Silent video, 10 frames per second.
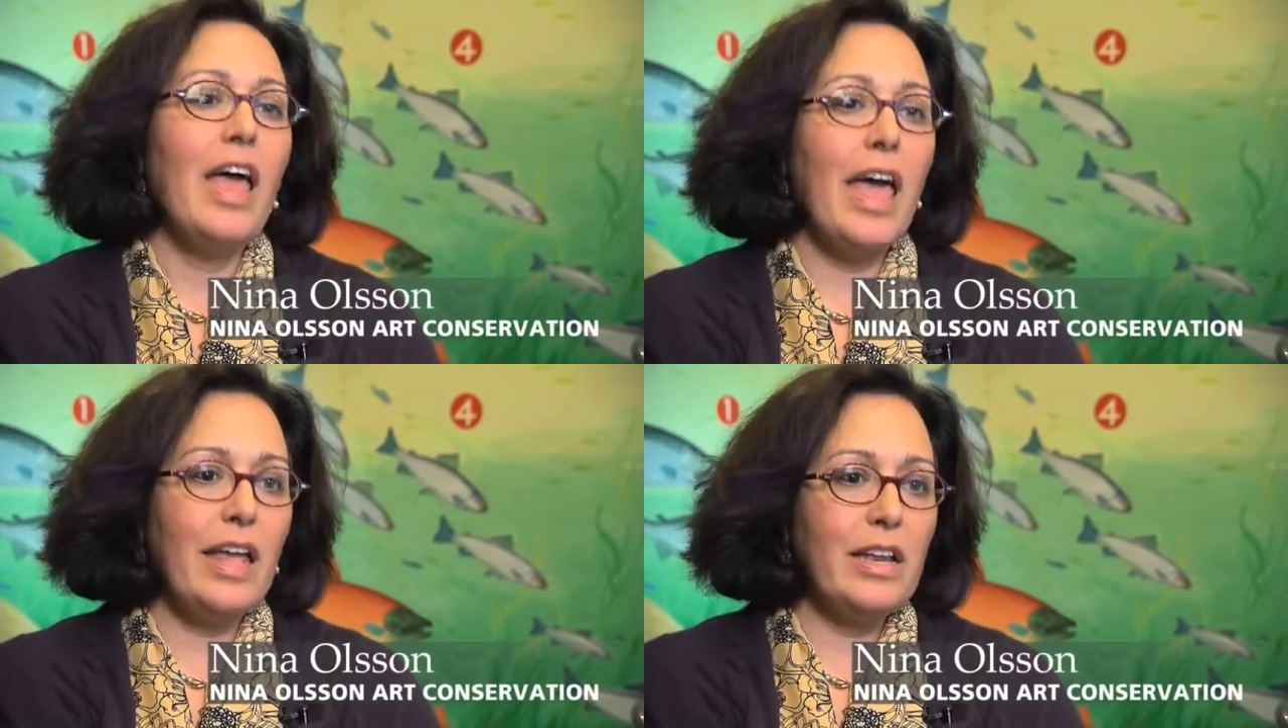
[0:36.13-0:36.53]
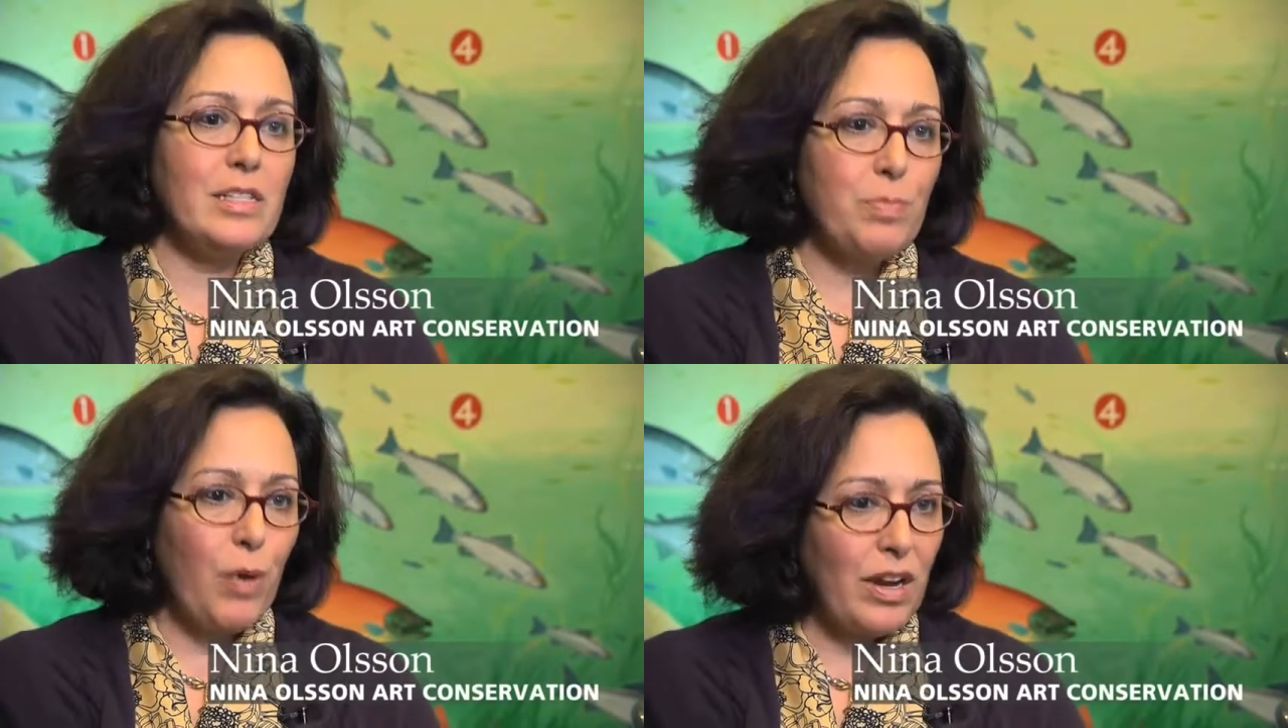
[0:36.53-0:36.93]
and
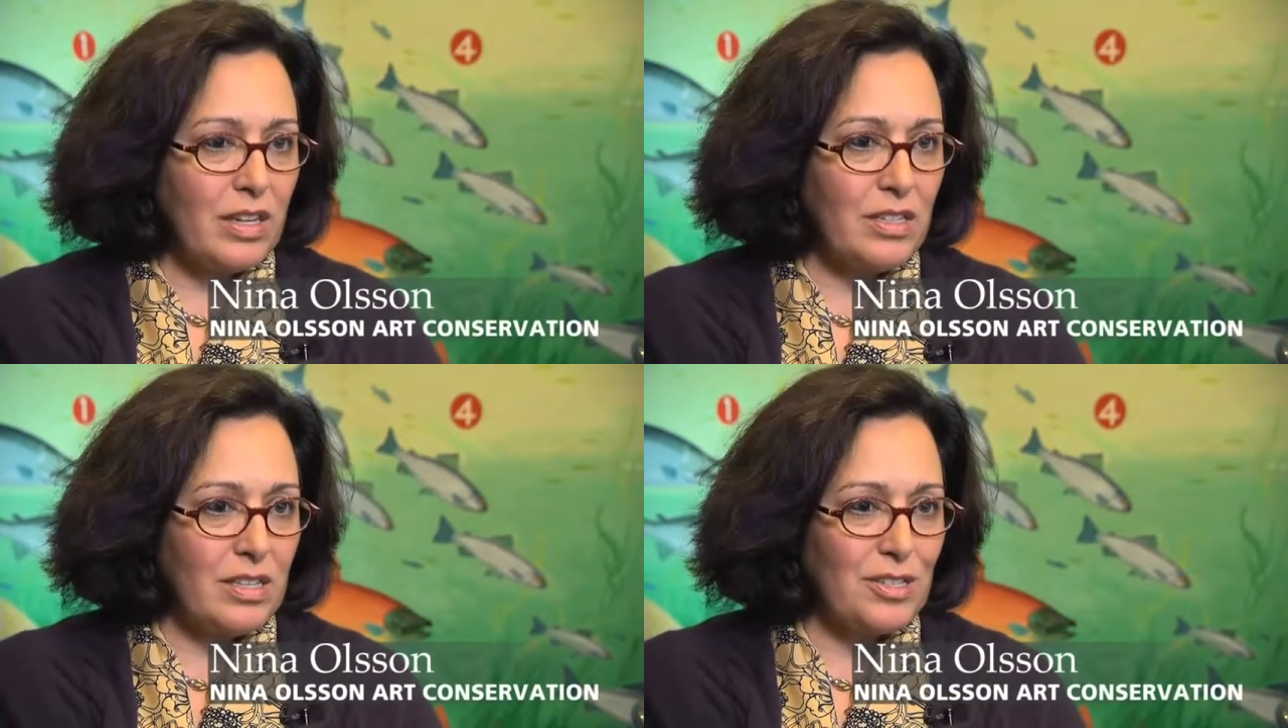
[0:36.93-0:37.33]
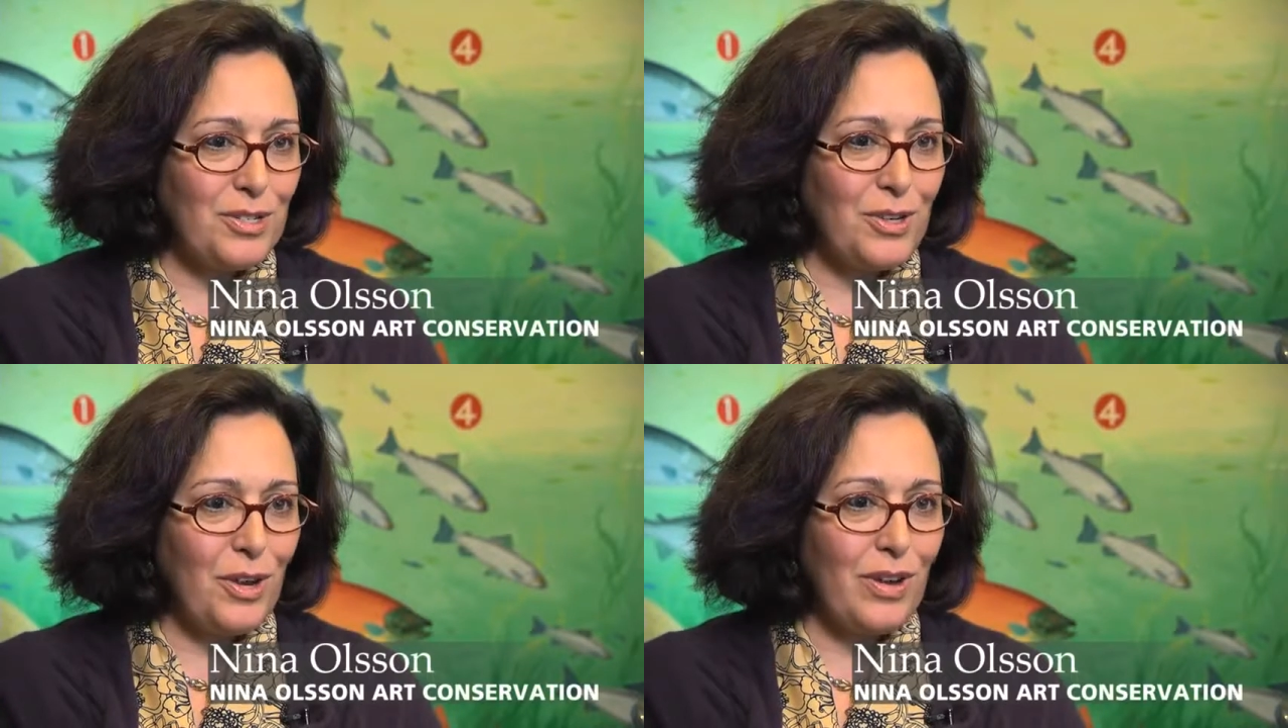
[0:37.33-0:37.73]
it's brought into the
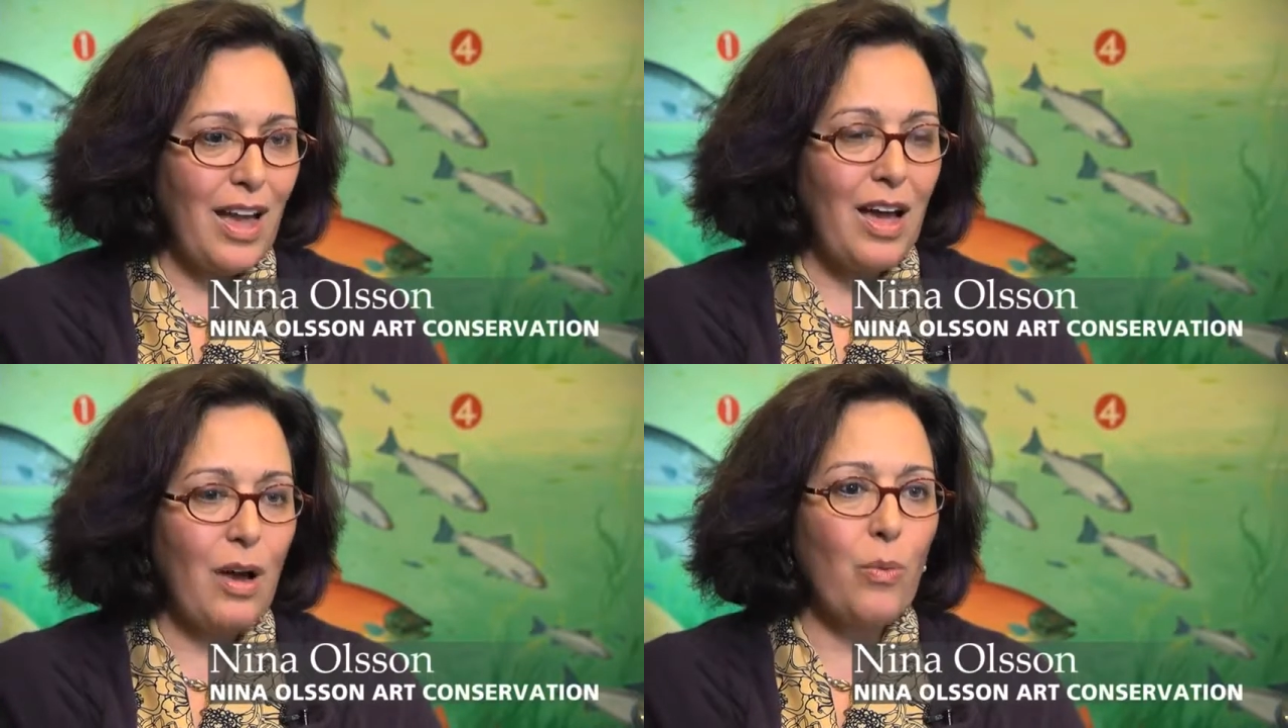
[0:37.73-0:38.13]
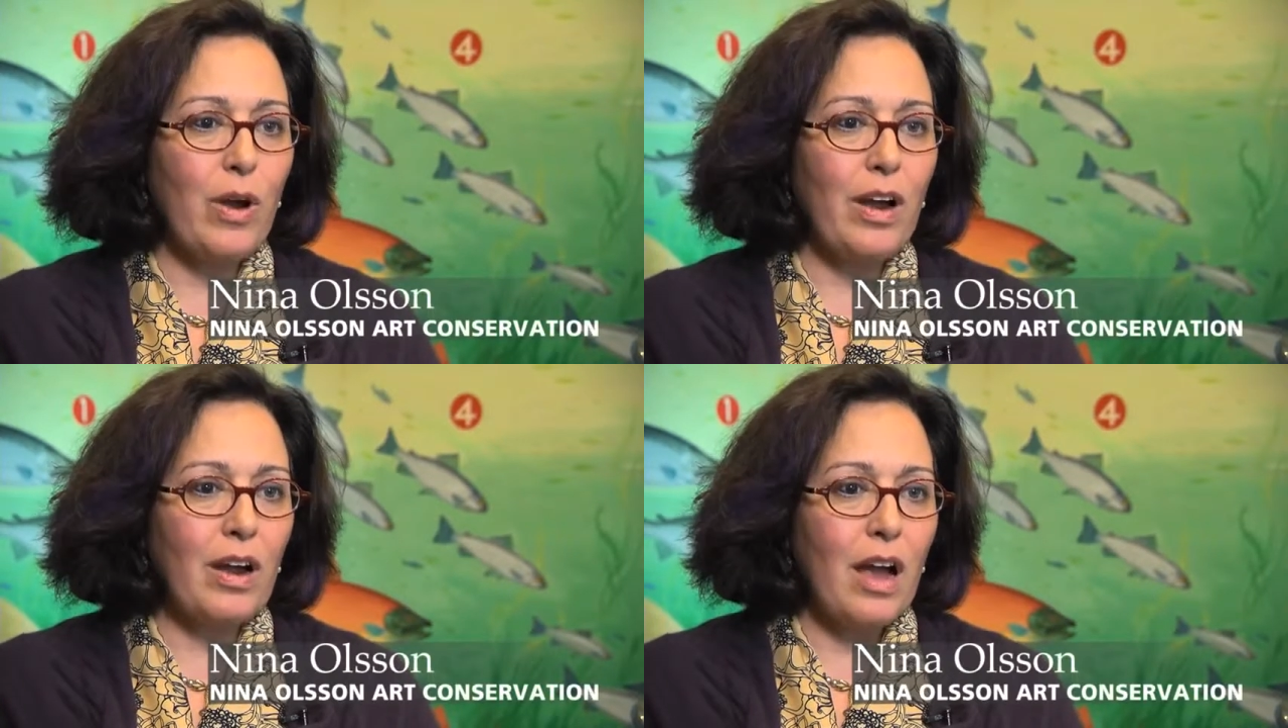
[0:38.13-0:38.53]
studio now
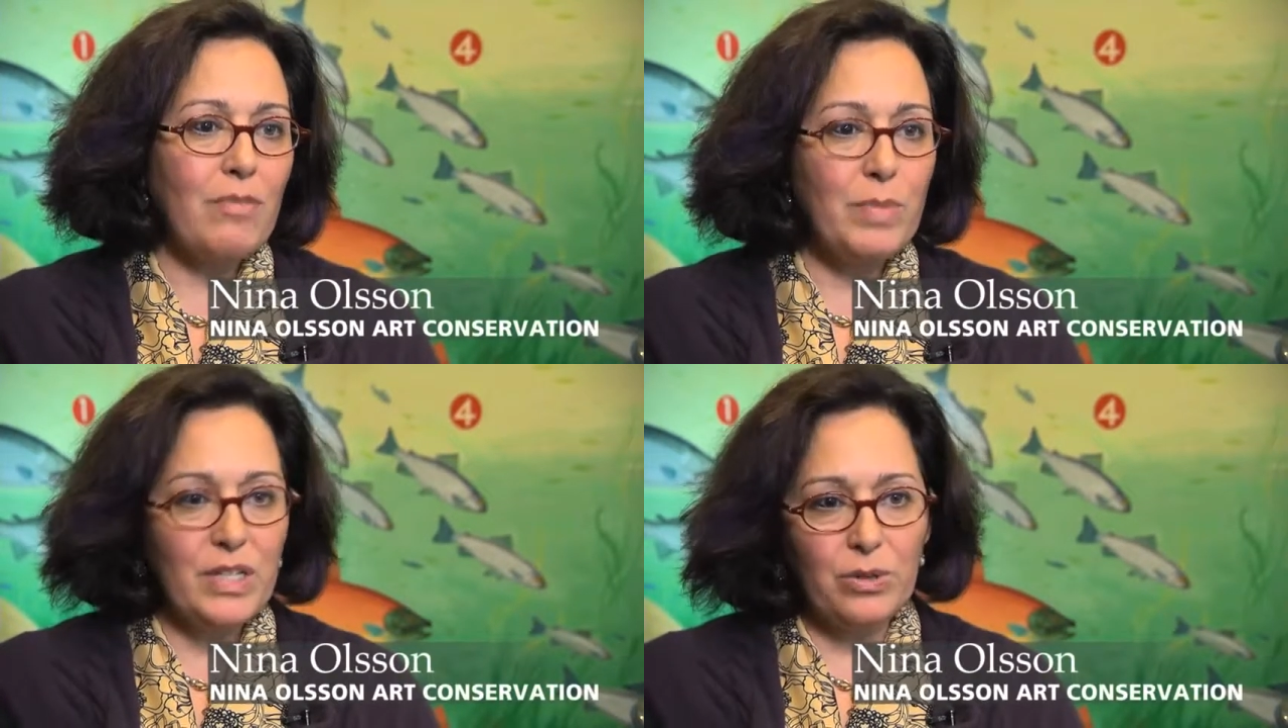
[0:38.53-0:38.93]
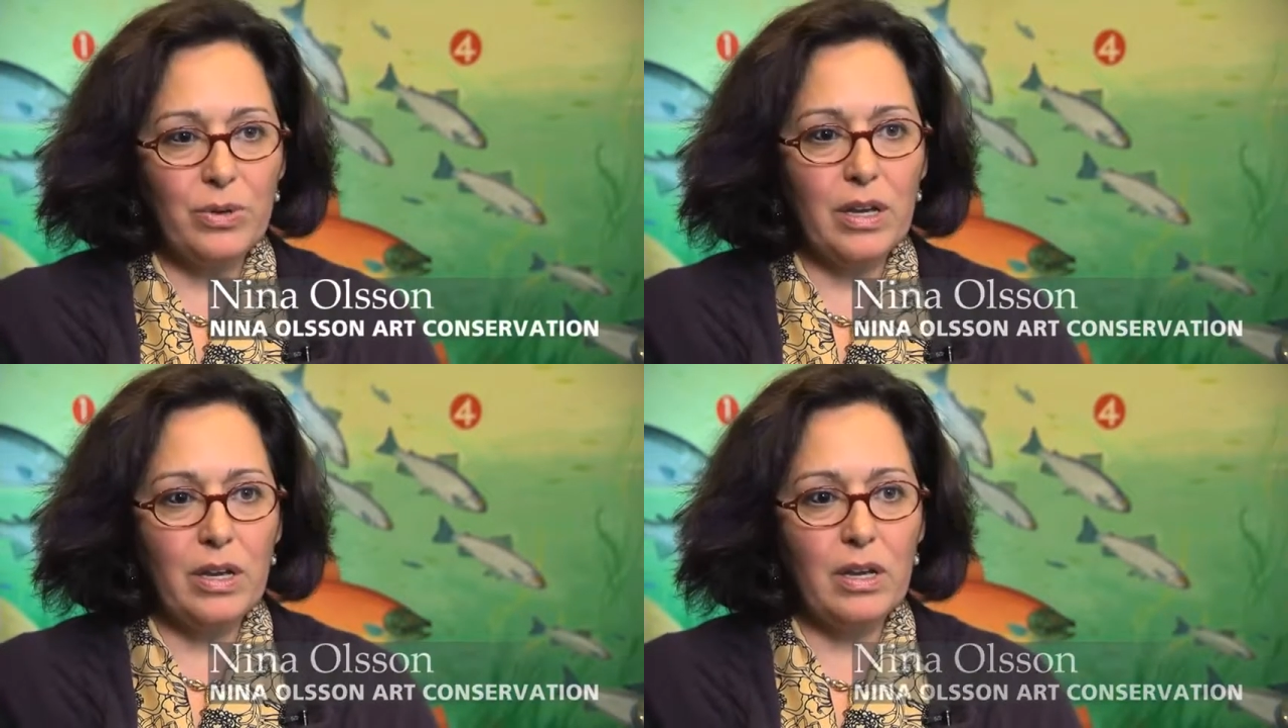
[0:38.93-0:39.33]
where I've been
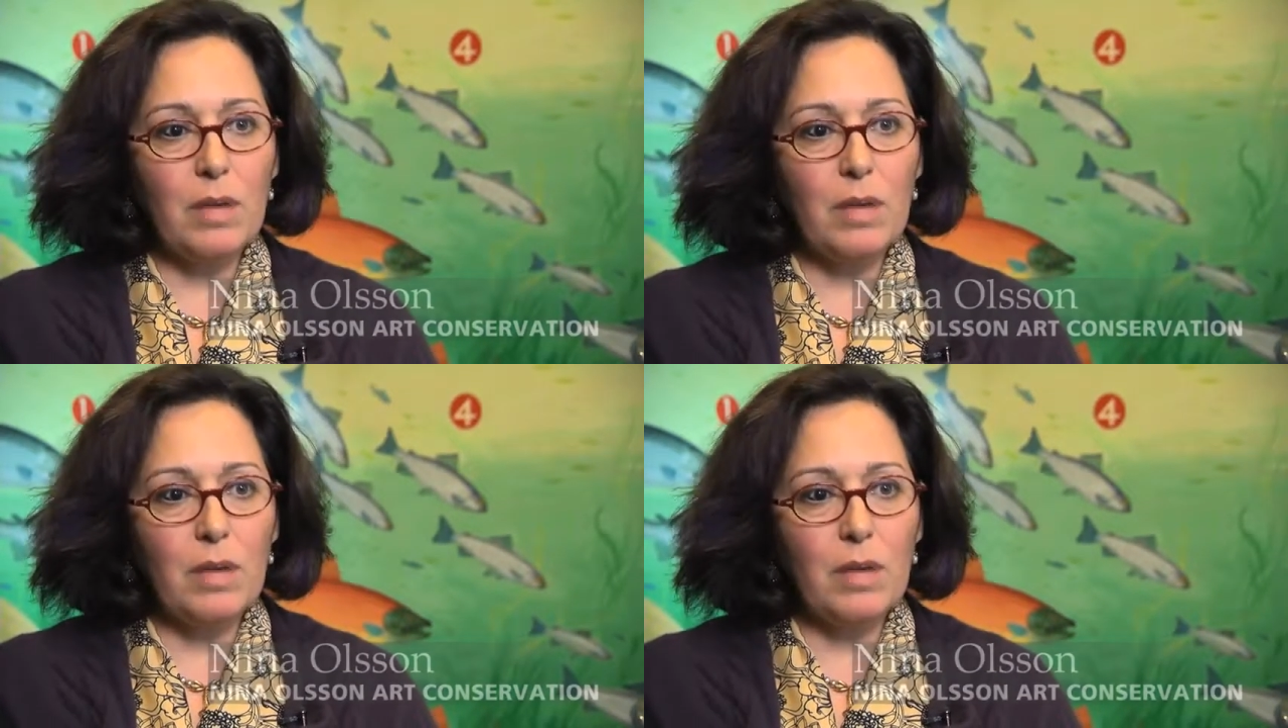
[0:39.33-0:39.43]
doing